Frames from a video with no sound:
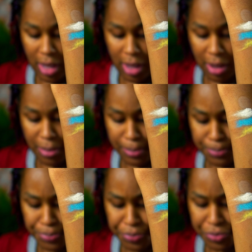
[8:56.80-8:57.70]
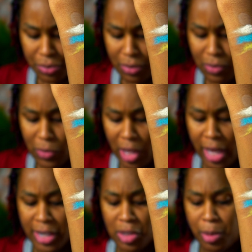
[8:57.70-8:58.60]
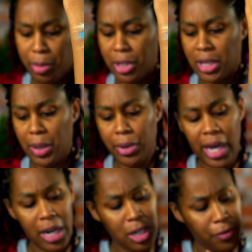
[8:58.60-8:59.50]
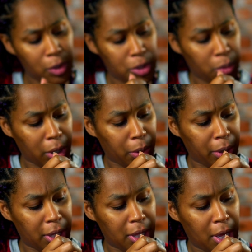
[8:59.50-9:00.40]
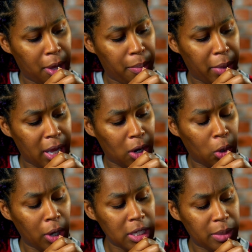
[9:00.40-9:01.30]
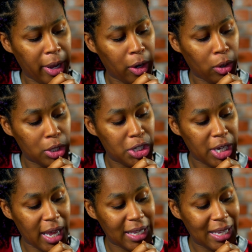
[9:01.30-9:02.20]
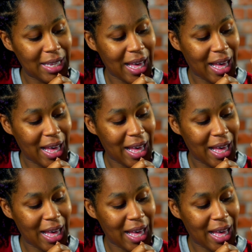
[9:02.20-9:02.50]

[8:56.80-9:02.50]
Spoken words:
I do remember that they were kind of difficult to work with, but according to my girl Jackie